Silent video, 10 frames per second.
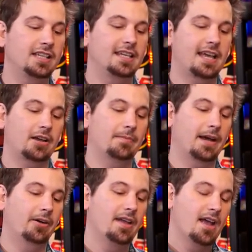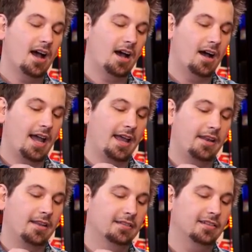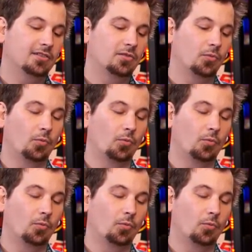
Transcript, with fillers: geek out about, and this is